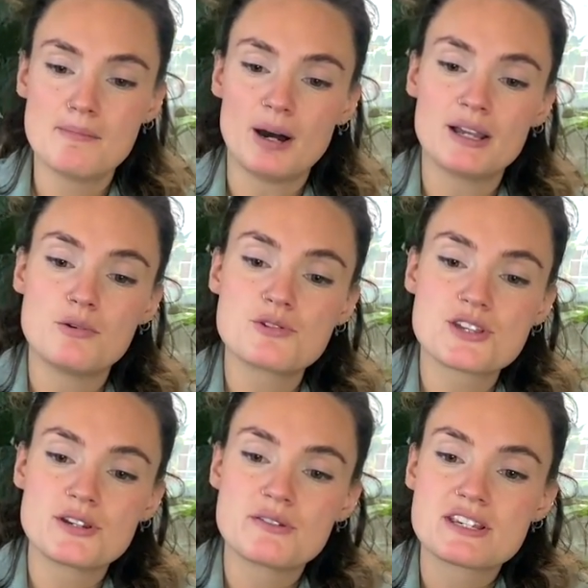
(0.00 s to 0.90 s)
But I
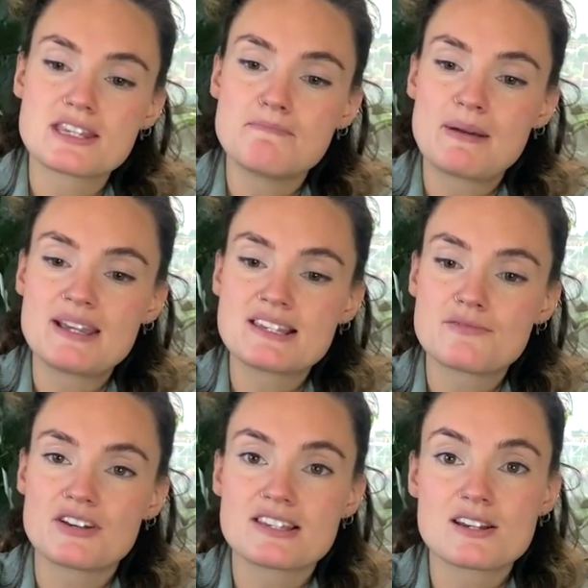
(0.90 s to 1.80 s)
also noticed the base
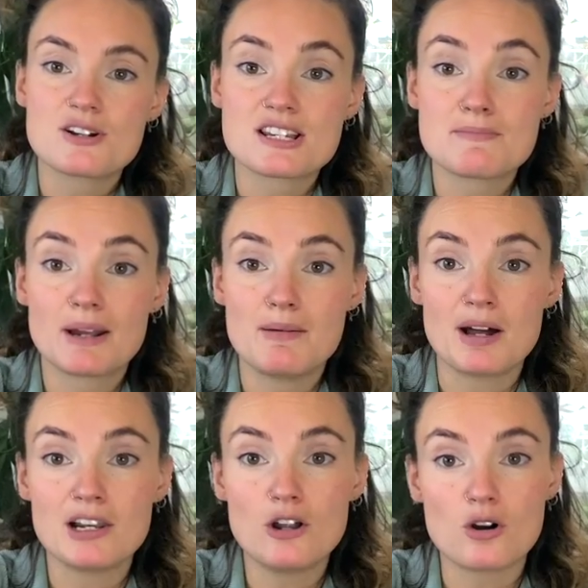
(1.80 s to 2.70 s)
of it started to become
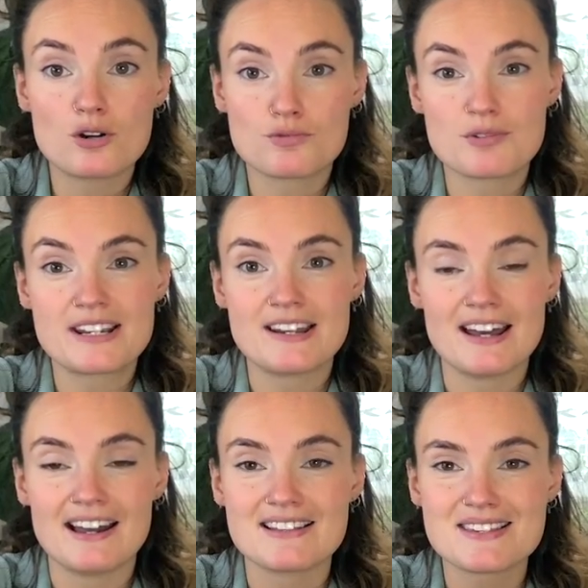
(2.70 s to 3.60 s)
a lot greener.
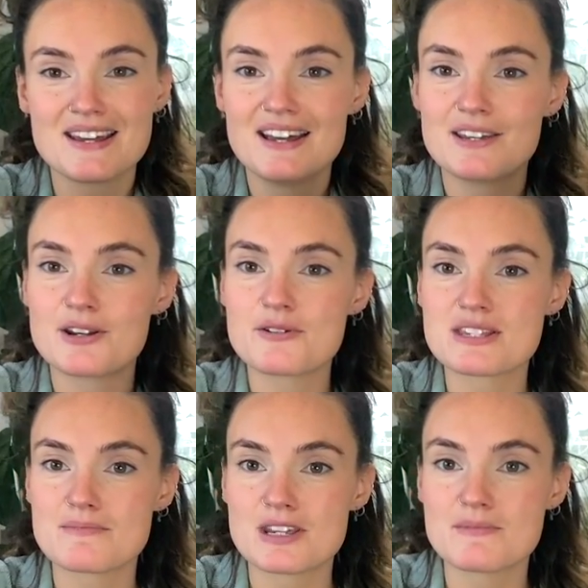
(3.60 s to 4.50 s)
And, you know,
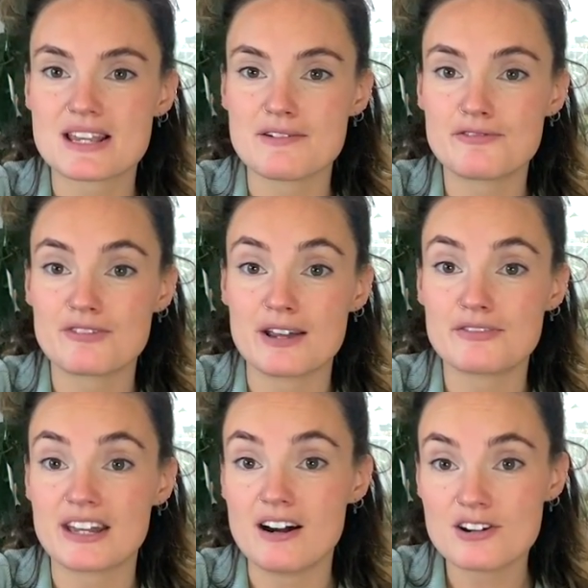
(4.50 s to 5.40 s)
sometimes if, if
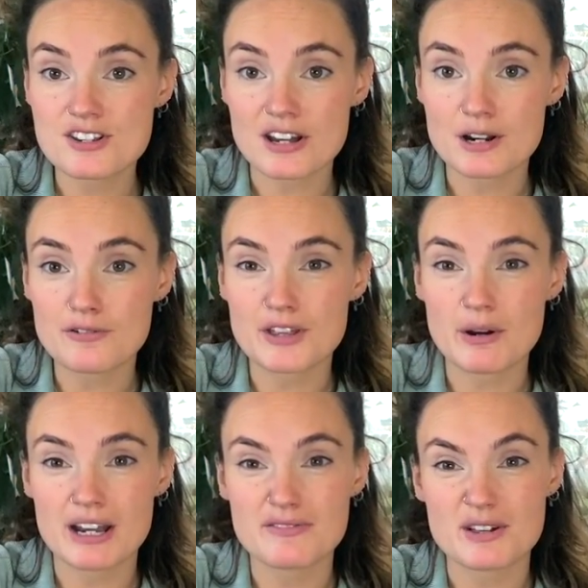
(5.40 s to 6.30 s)
they are dying off, they'll
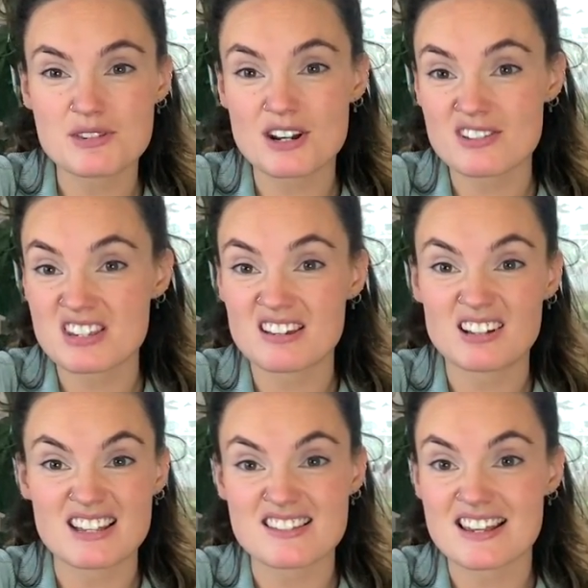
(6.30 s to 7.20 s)
kind of, they'll start to,
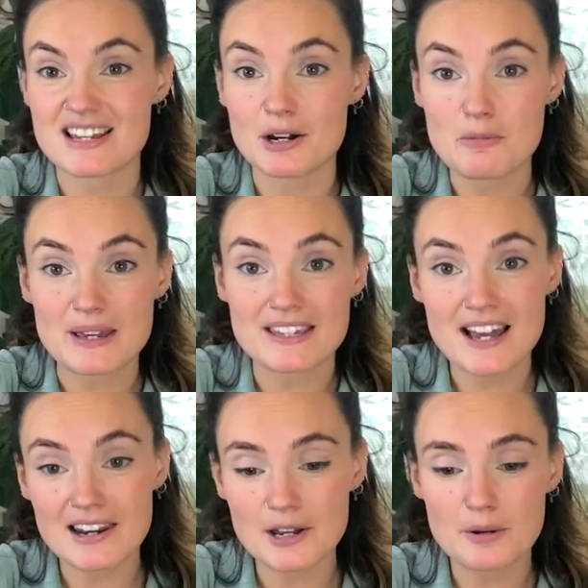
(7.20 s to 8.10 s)
as I say, go a bit
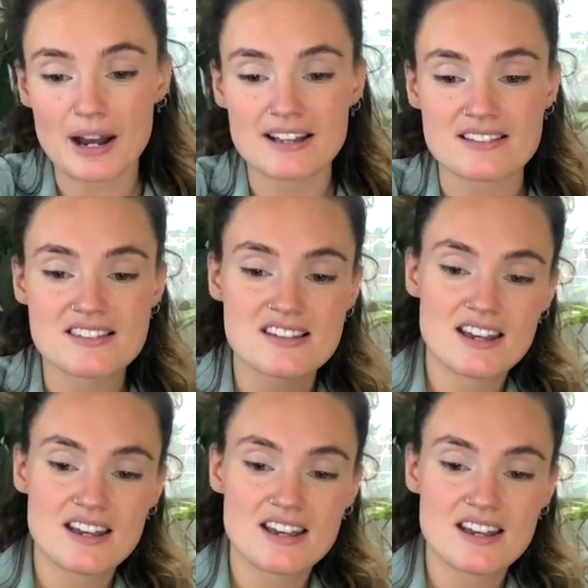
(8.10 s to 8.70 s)
yellow and,